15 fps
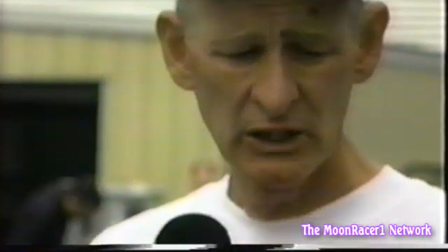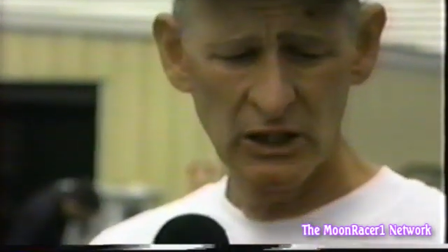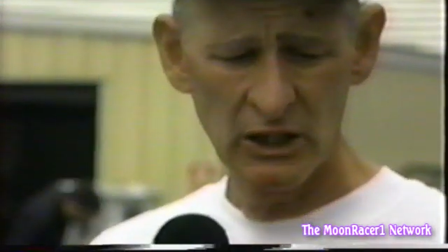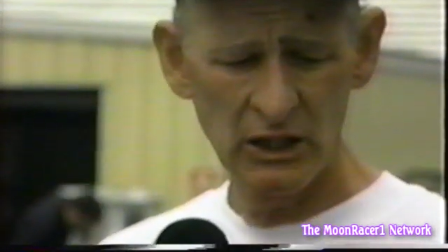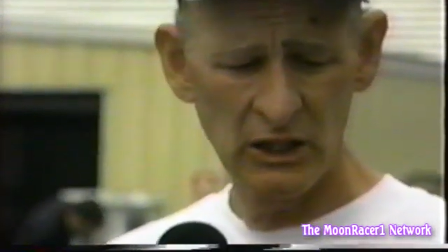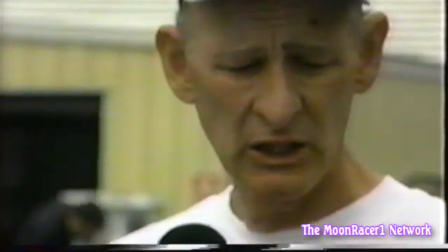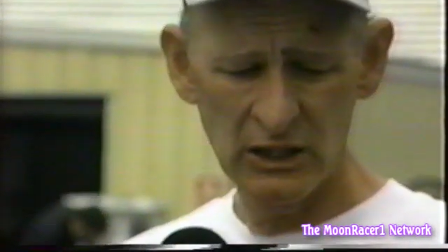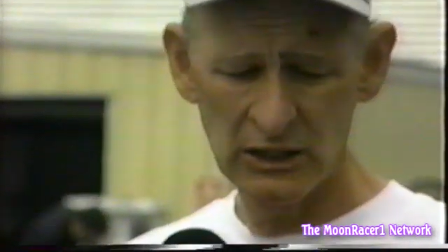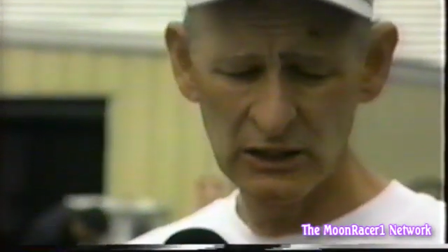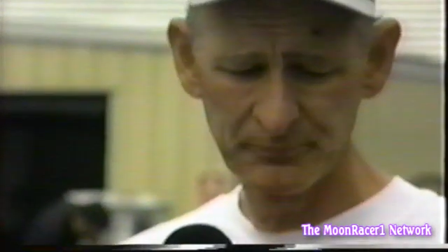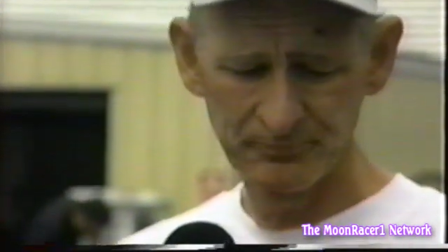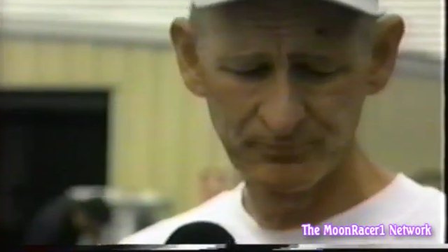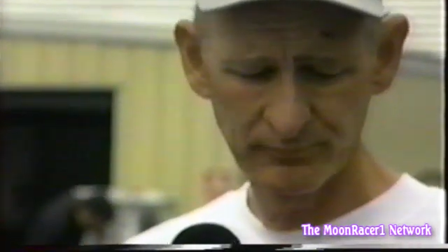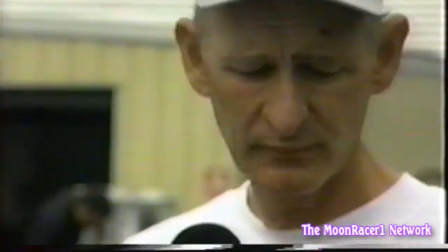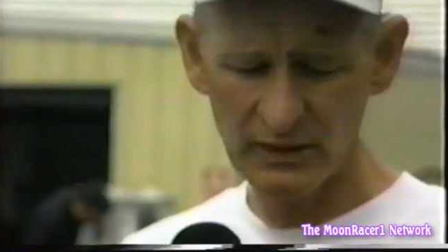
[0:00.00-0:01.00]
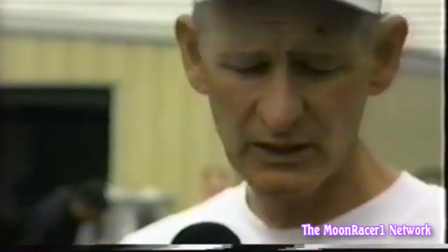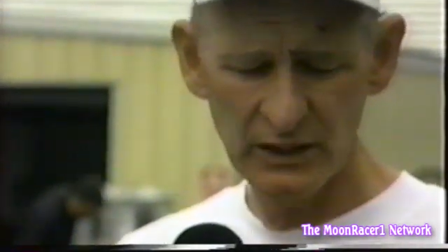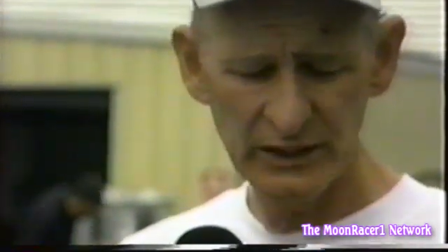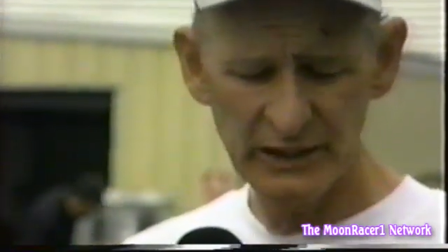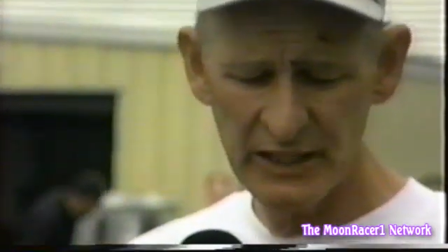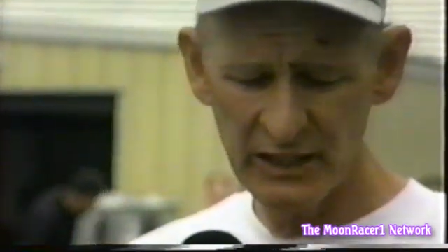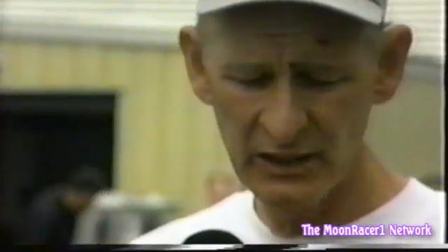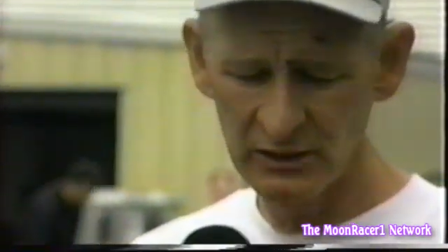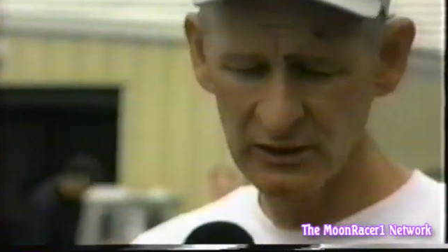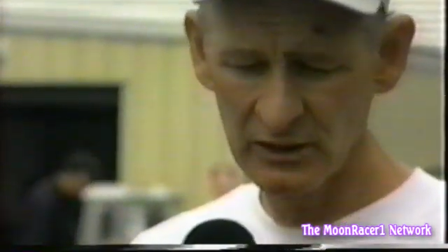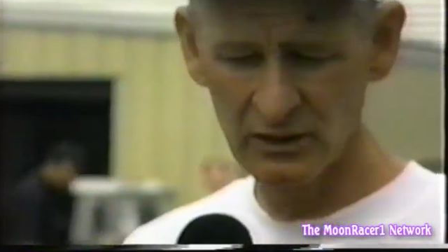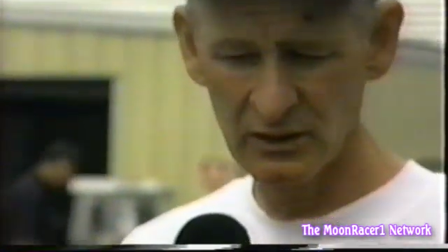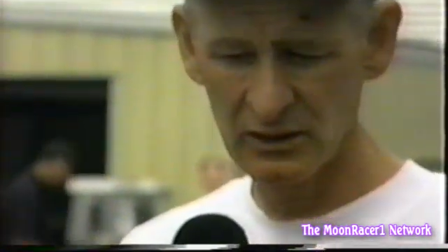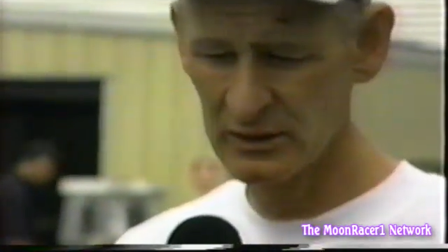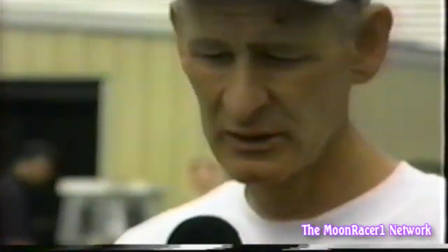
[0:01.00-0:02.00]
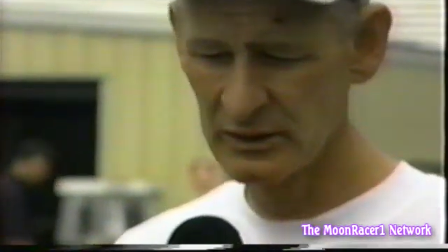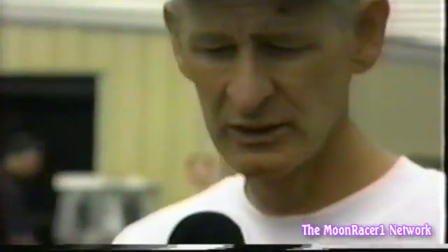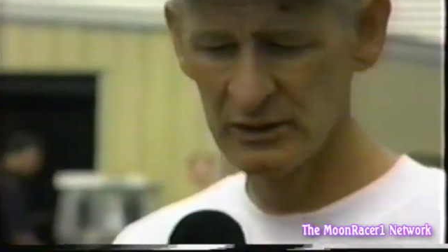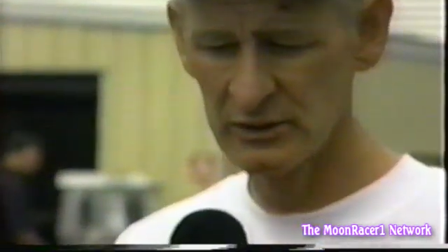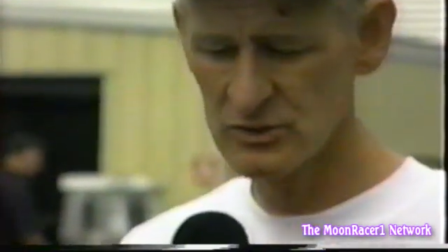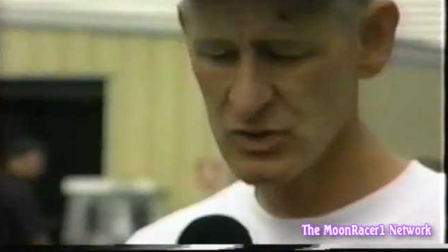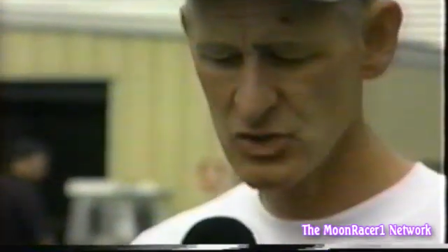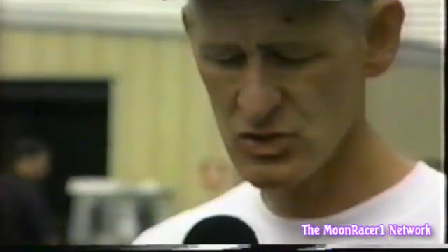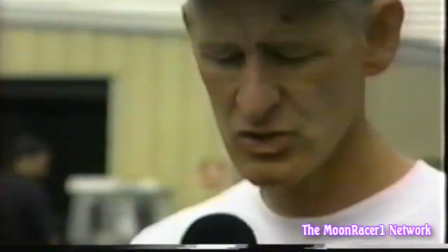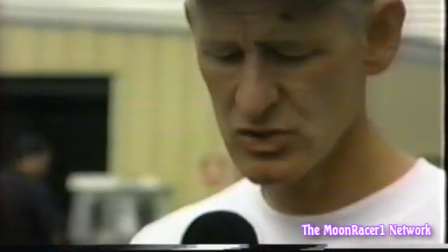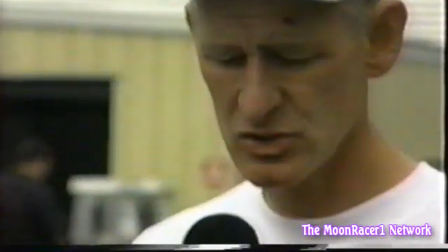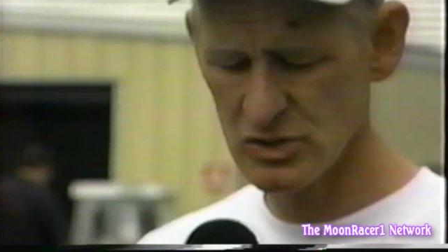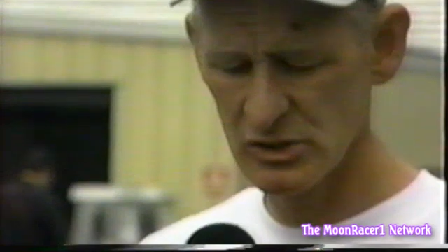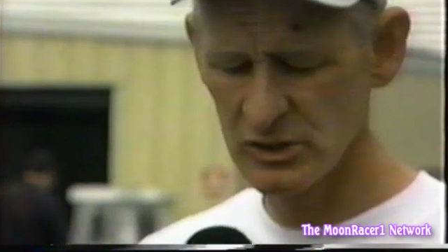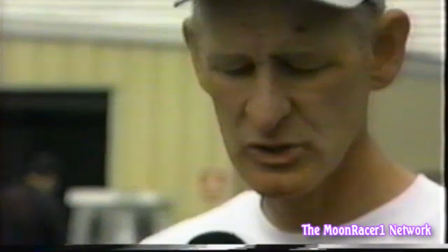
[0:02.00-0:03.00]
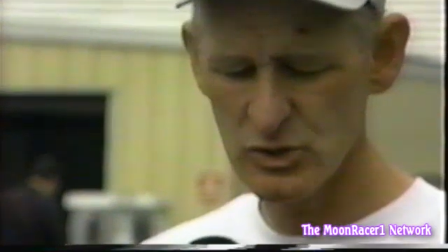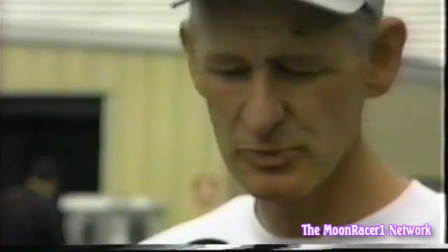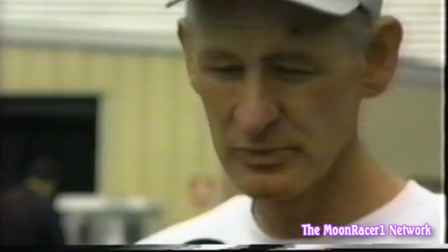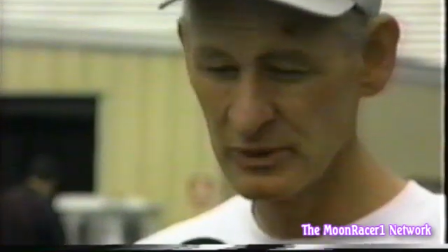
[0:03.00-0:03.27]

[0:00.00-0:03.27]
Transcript: Um, again, uh, it's, it's,